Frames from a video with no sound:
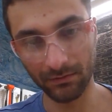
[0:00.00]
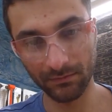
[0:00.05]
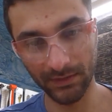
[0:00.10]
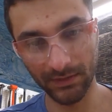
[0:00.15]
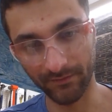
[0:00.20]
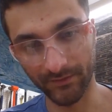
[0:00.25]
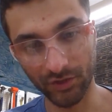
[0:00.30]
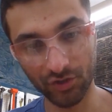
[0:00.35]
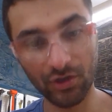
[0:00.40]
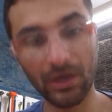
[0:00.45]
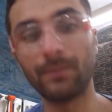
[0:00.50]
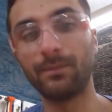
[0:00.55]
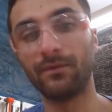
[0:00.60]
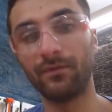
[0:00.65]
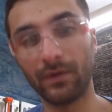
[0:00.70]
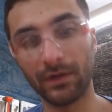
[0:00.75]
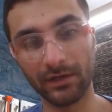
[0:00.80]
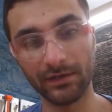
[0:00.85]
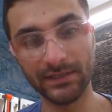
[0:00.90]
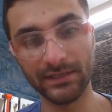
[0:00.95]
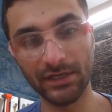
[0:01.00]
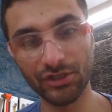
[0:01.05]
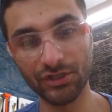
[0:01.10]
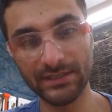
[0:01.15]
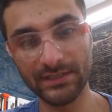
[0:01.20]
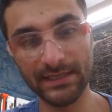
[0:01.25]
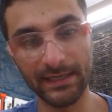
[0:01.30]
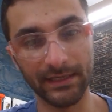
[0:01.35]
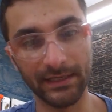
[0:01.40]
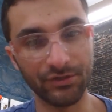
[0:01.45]
Like if a drop of water touches
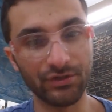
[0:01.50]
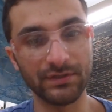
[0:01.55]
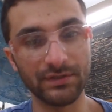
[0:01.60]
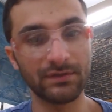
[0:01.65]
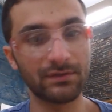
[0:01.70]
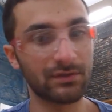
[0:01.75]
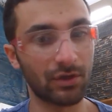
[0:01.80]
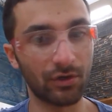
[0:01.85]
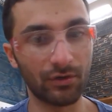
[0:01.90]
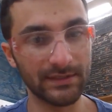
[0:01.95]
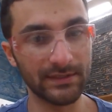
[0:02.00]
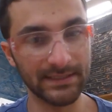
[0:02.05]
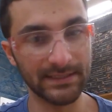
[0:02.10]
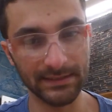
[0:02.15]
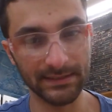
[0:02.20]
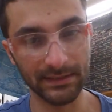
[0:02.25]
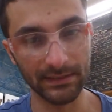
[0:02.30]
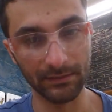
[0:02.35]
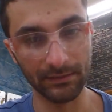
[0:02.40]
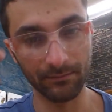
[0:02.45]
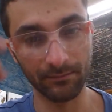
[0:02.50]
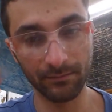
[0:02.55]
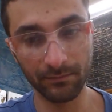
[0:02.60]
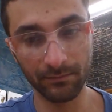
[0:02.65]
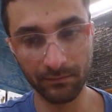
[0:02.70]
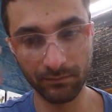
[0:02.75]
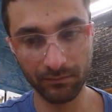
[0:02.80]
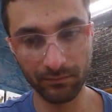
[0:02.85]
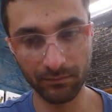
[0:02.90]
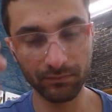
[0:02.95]
it, it just turns into
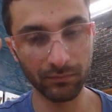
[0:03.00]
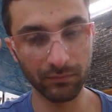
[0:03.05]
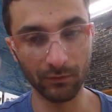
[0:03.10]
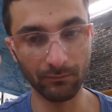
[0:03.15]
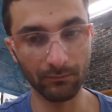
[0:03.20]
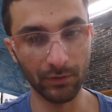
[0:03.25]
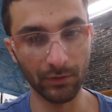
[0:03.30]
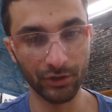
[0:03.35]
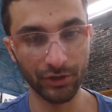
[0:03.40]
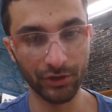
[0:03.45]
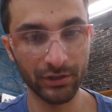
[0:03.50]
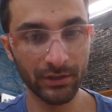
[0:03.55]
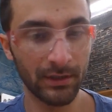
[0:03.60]
mush.